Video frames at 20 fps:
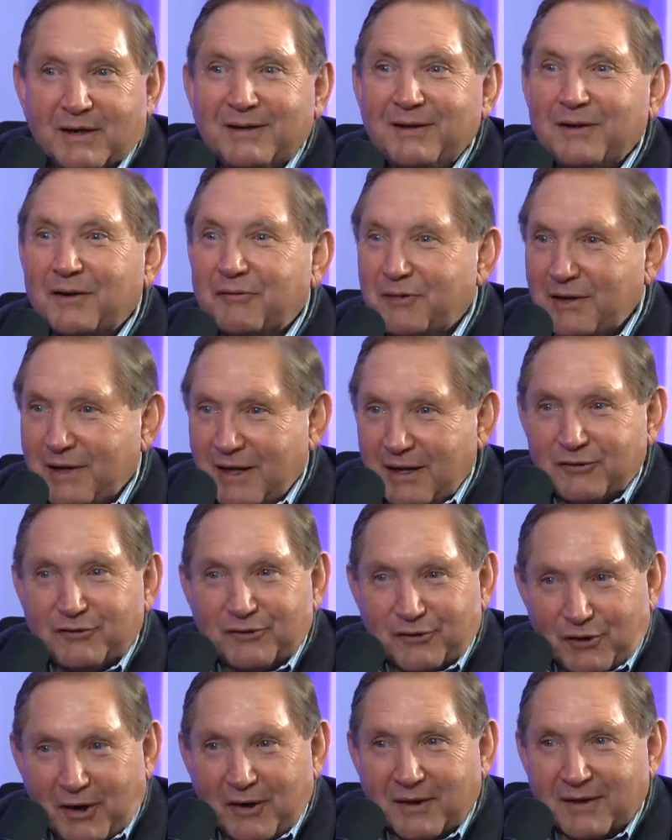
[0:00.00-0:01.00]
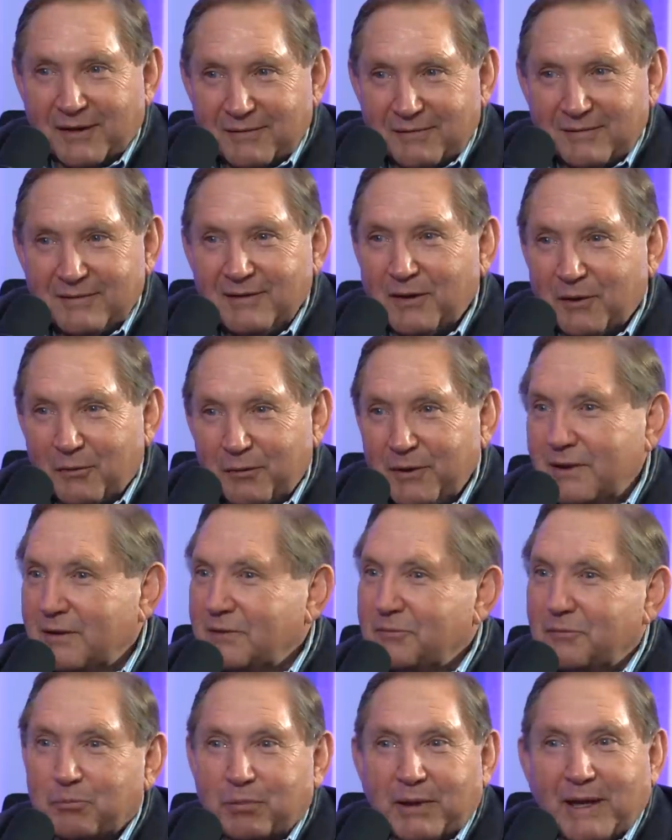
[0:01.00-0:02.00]
You know, if you get it started, you know, we
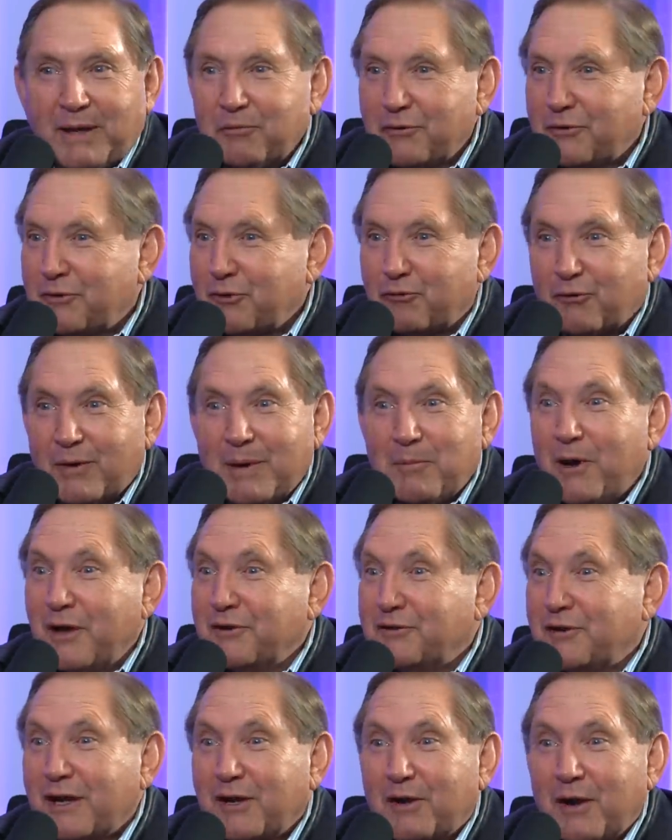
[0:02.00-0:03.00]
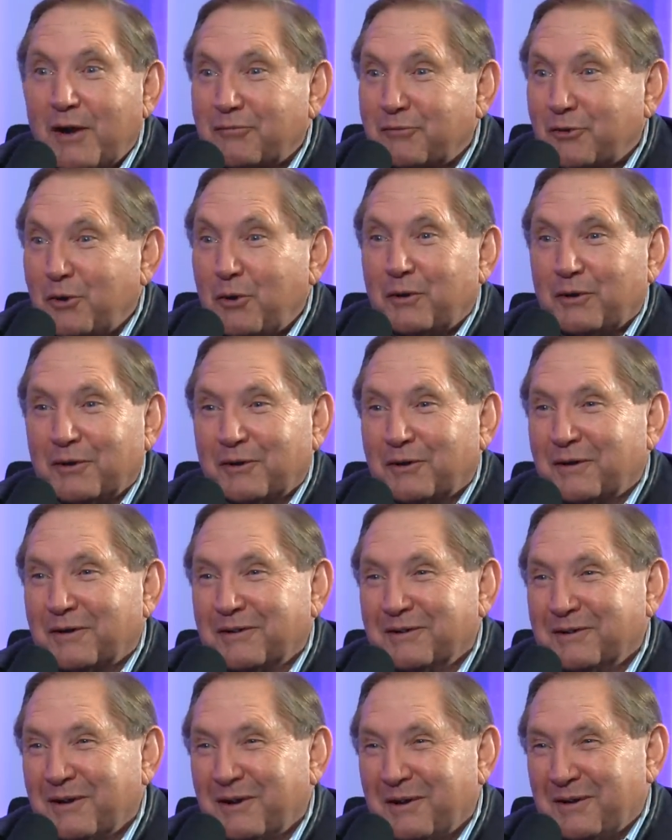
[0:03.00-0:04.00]
can play with the trim on takeoff roll, or
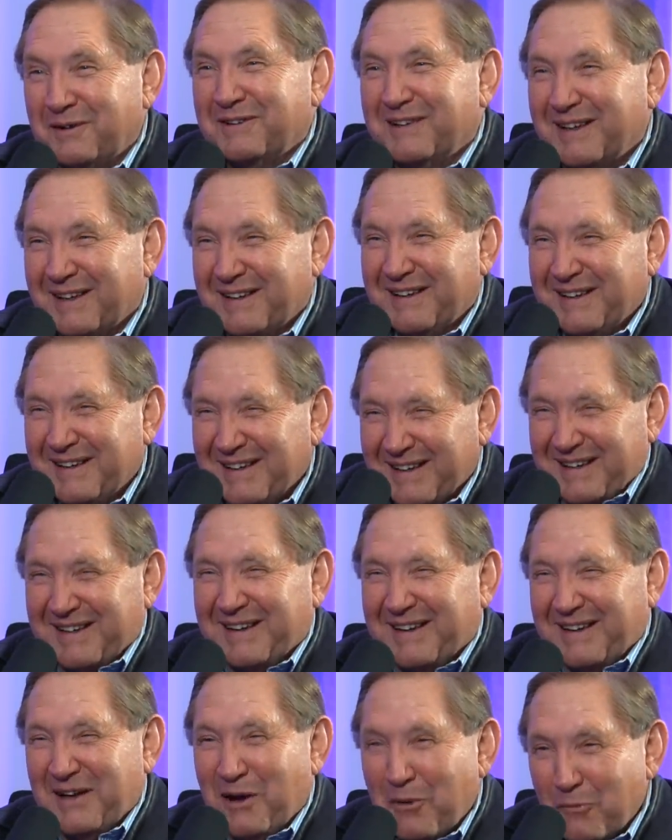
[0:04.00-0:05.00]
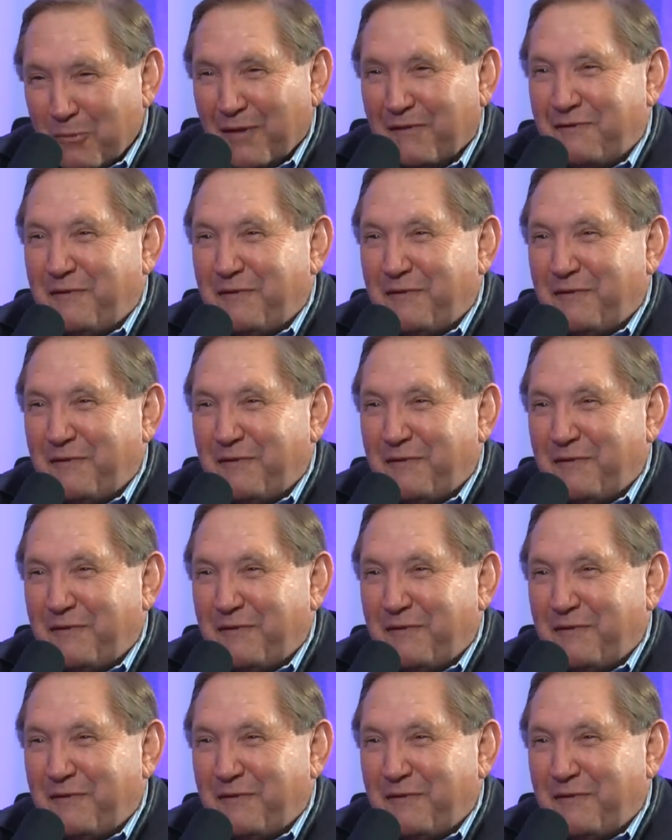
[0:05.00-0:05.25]
you know, we'll